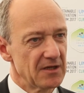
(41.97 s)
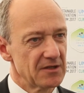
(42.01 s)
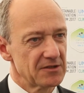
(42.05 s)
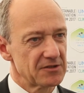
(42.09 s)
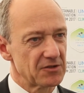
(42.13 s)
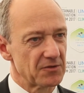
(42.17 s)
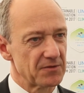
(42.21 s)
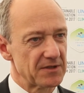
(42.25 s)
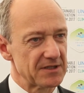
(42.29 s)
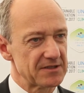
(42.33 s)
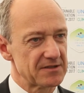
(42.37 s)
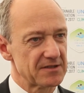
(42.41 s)

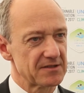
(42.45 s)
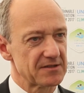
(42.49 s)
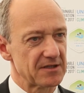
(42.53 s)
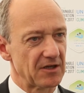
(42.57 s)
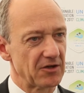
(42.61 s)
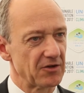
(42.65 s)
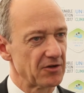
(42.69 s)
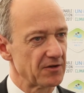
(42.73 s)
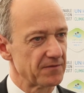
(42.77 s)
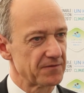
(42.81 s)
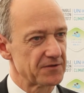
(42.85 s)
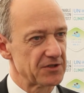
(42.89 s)
So this is a
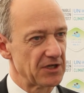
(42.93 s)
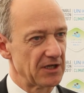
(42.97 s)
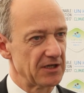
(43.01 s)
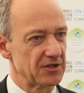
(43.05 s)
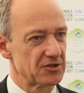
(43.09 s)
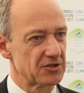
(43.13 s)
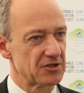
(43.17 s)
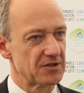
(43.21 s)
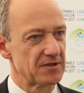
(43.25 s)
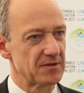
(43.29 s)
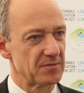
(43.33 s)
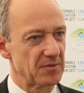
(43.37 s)
lot of
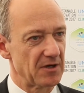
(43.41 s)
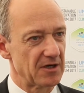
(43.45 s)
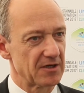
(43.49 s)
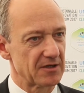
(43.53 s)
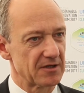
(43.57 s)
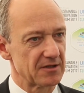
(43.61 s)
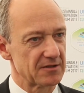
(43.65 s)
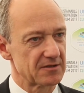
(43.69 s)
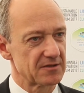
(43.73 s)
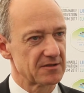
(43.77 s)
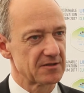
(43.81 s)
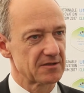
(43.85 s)
change in the
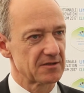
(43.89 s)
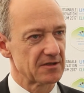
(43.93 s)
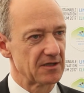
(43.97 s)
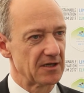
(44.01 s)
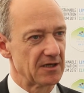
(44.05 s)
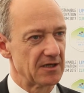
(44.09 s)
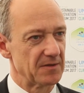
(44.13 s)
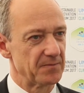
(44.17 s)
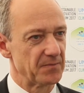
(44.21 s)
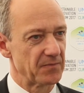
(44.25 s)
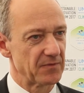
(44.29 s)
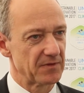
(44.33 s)
market.
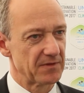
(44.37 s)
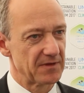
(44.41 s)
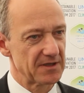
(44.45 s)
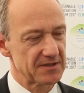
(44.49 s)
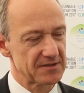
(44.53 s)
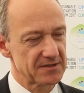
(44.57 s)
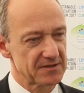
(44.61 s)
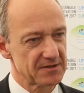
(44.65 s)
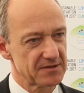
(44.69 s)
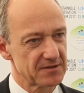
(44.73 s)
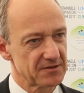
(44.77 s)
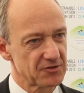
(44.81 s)

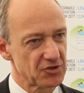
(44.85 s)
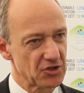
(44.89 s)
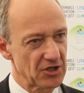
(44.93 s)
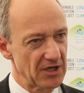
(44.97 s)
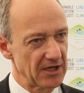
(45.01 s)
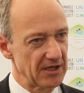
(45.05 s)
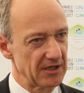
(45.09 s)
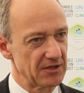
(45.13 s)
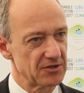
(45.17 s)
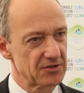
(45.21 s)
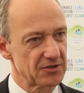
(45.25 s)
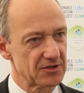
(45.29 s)
This
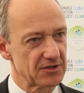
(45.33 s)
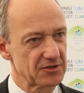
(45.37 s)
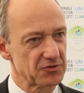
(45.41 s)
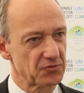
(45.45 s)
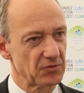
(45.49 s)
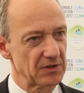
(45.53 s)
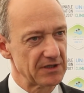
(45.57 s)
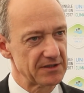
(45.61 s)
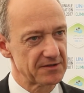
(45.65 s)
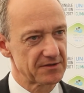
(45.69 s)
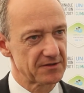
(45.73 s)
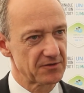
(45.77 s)
change is
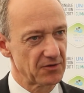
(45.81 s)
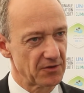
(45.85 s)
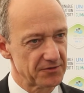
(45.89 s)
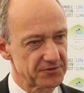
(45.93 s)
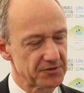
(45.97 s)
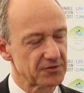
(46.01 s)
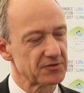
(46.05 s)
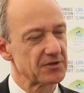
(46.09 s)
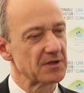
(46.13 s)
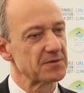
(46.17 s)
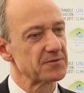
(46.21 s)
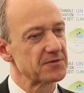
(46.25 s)
really
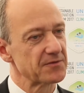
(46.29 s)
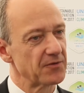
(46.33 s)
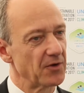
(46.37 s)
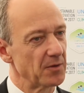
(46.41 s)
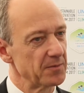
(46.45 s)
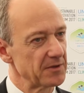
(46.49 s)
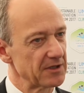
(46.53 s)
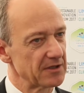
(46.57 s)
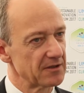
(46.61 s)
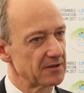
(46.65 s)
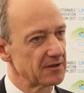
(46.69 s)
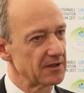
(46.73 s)
also
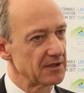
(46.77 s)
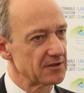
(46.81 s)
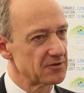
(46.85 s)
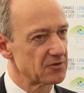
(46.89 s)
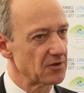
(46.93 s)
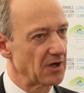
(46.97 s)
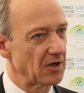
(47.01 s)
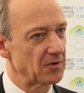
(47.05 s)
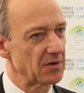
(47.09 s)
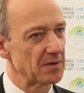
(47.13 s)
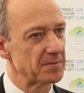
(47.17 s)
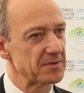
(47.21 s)
transforming
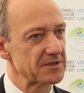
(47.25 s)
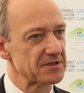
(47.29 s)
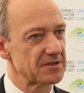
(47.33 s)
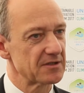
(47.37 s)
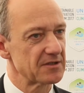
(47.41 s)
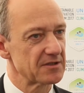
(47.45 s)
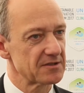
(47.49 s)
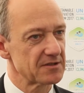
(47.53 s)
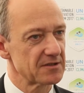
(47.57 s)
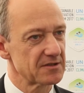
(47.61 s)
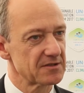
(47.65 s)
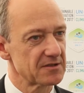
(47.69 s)
into our
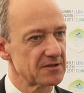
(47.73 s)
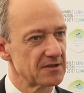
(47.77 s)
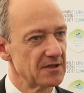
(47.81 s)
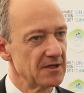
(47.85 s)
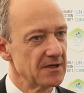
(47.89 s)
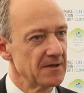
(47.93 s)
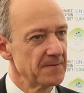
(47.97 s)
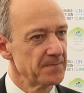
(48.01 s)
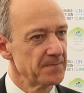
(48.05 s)
businesses.